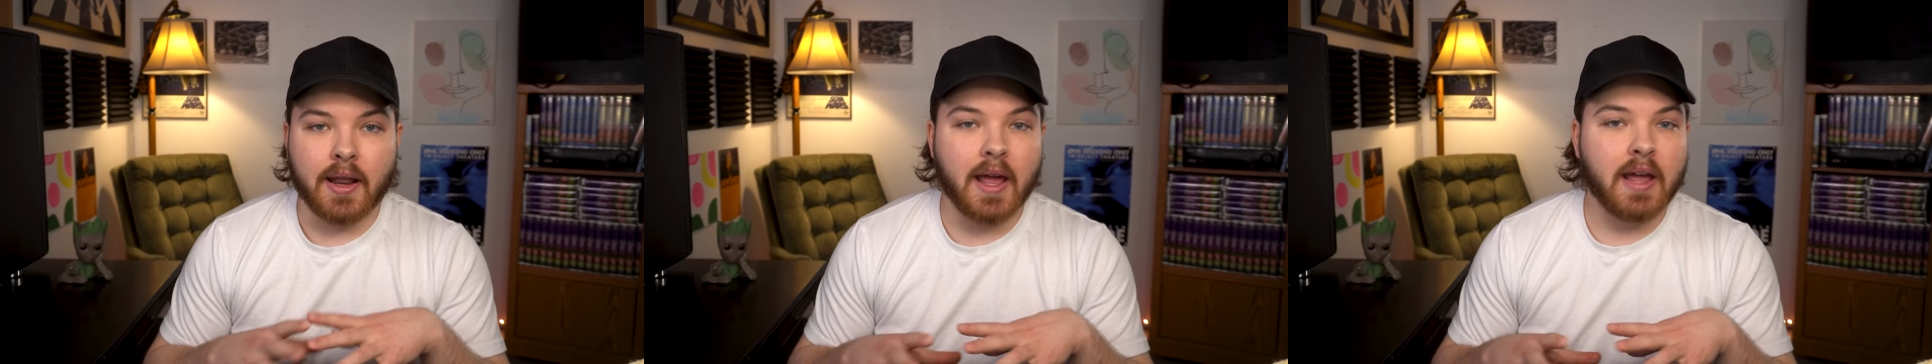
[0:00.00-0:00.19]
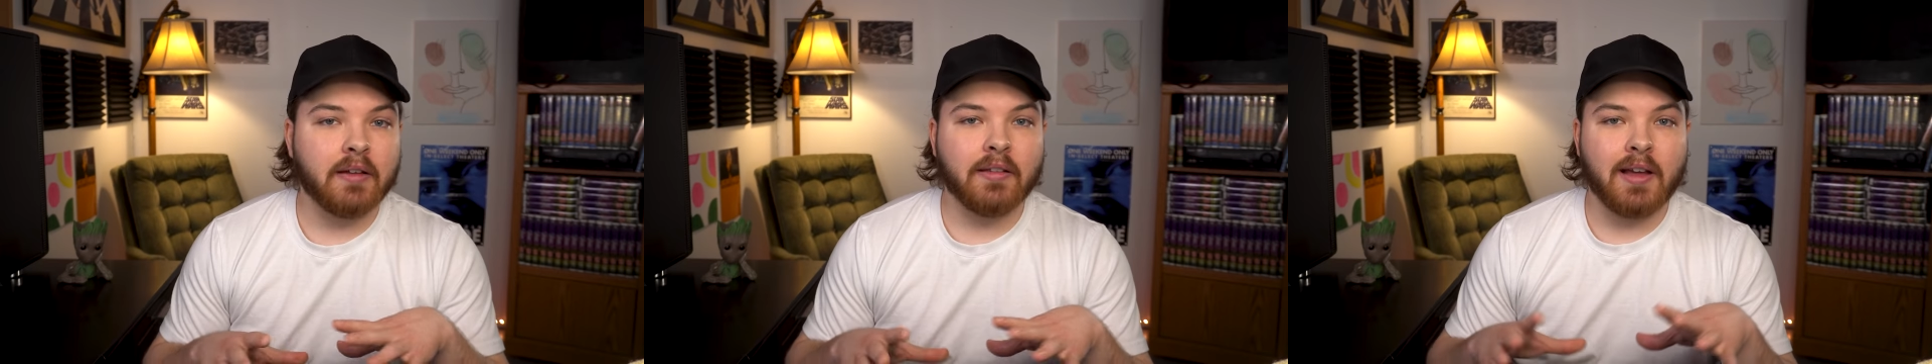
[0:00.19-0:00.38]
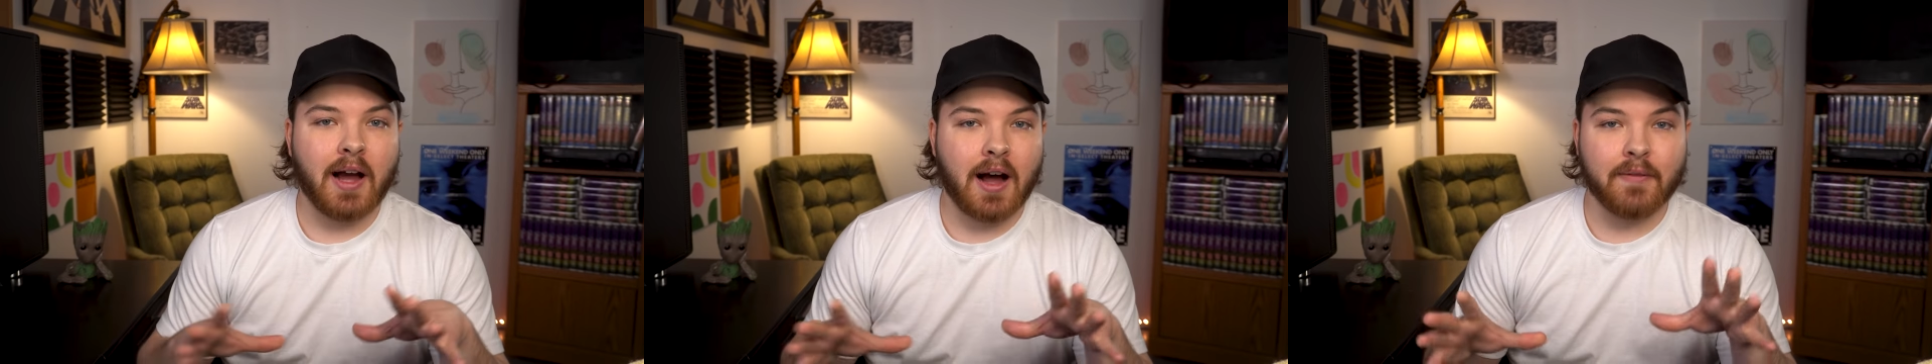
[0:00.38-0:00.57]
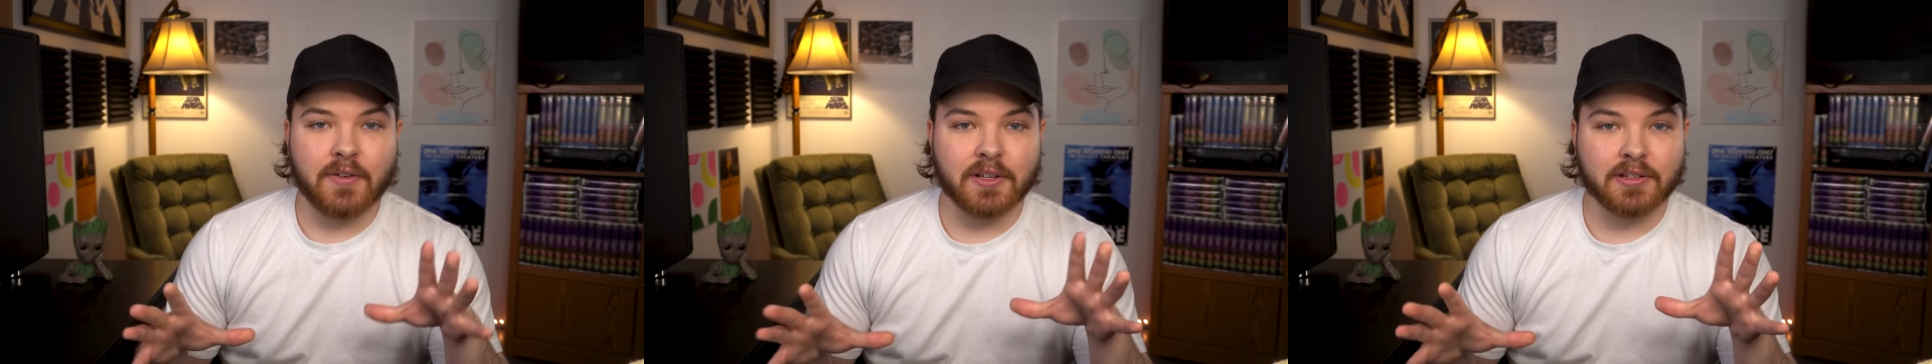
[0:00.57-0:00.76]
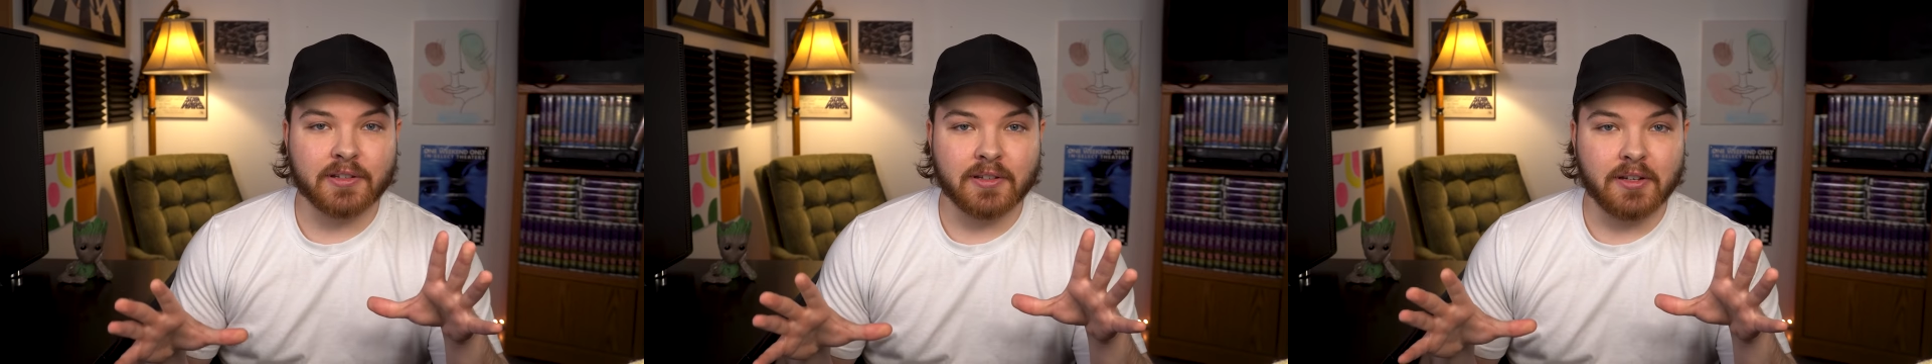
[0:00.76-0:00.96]
And Haley
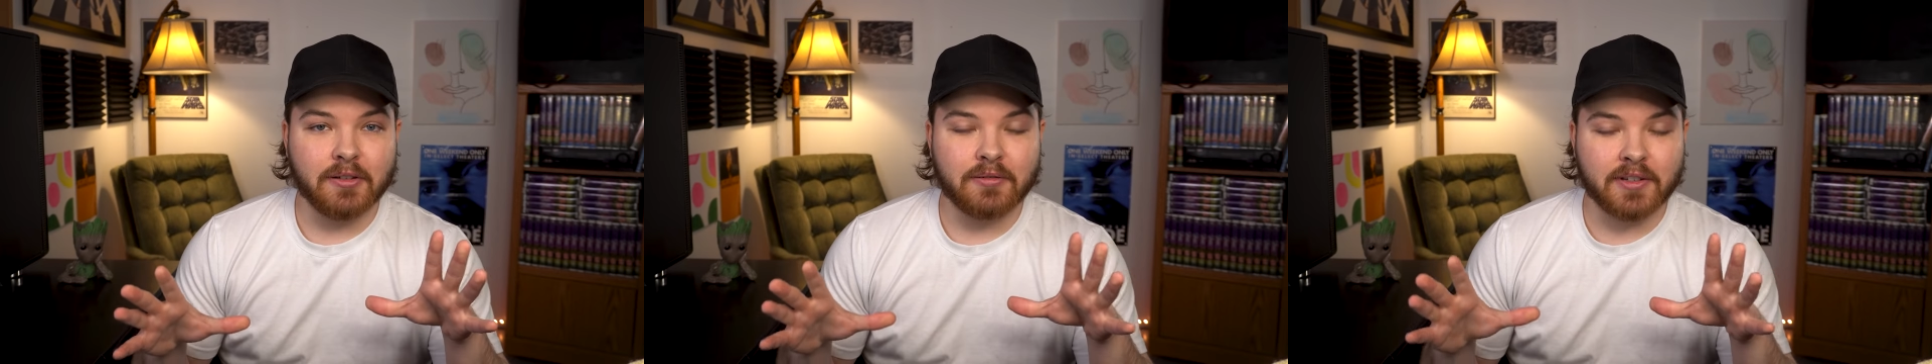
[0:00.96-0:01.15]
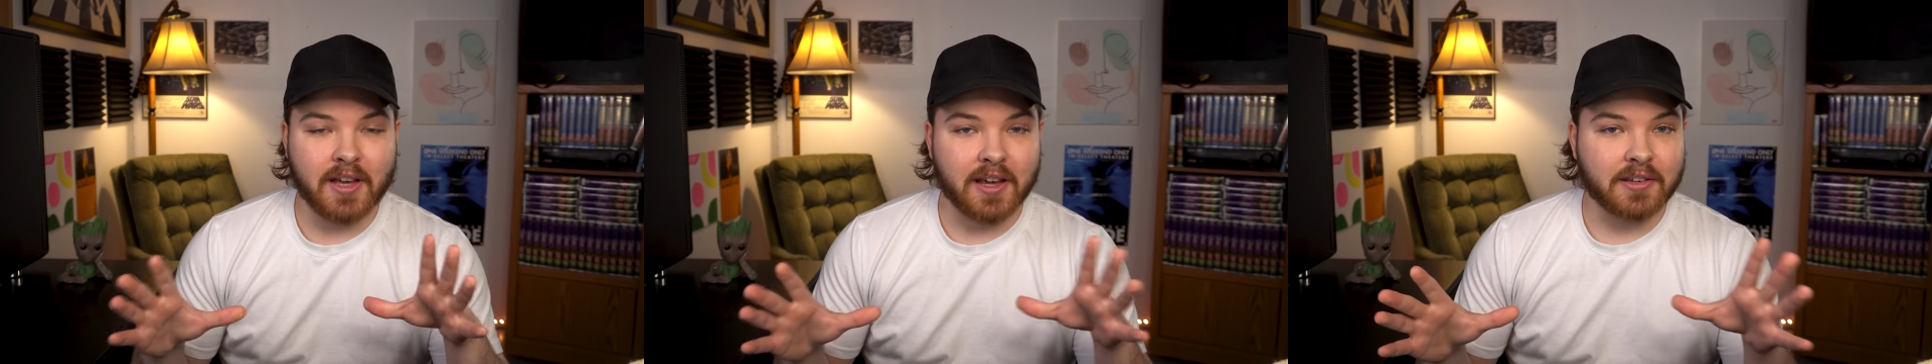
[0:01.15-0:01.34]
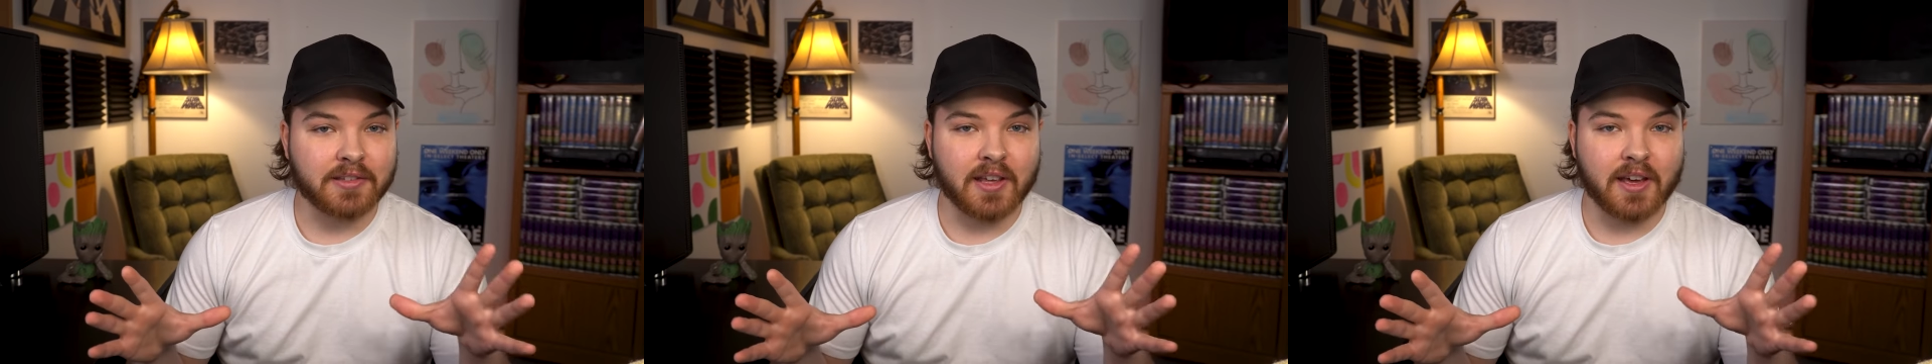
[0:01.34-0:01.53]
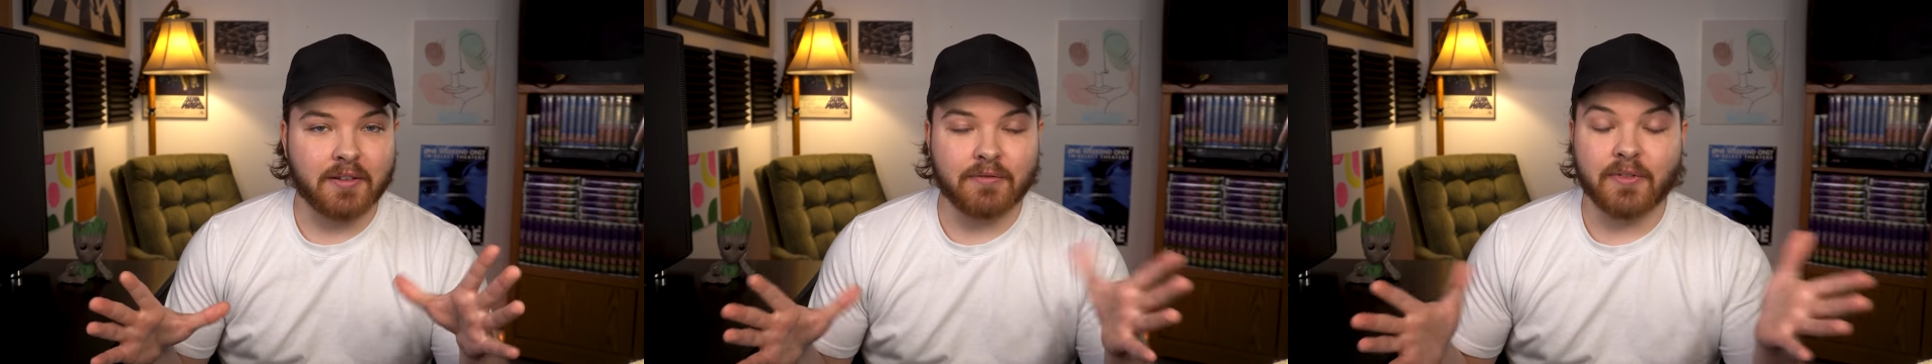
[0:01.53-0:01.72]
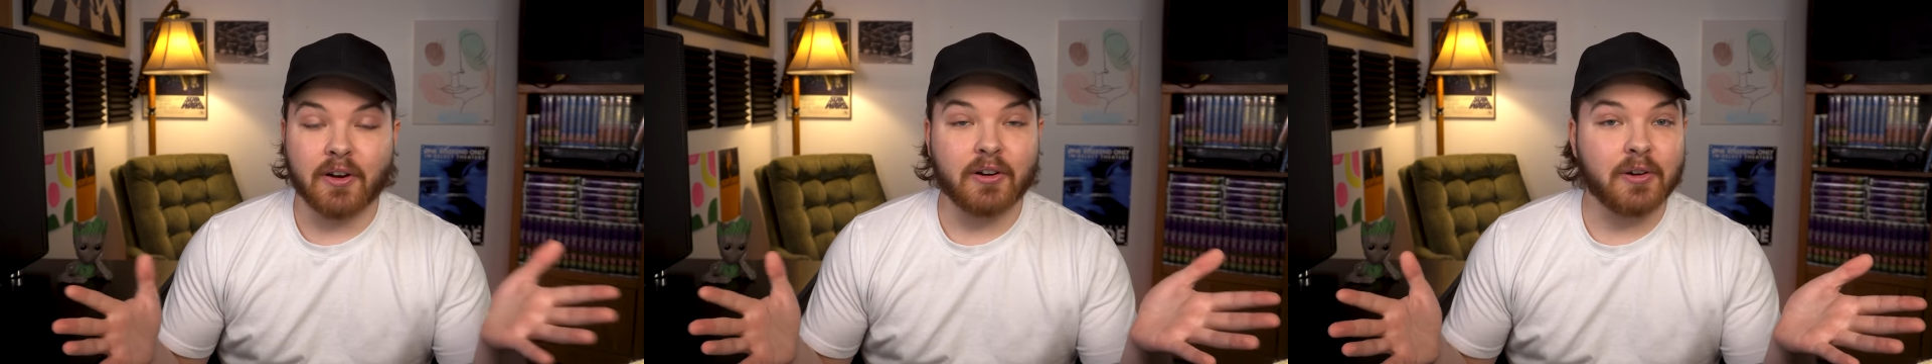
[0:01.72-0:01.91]
obviously takes
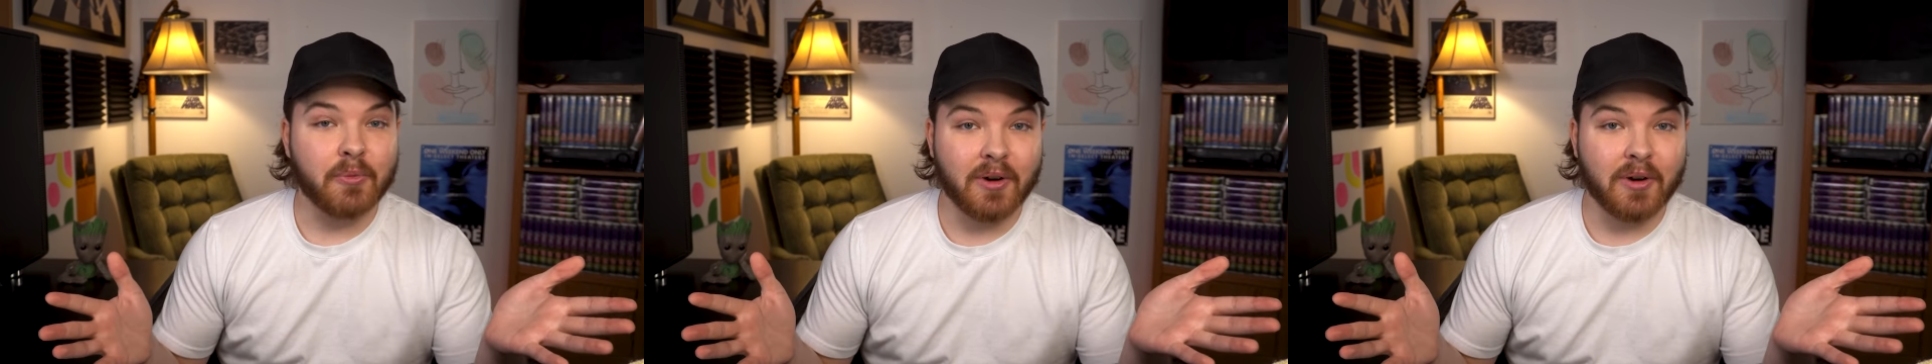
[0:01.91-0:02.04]
that very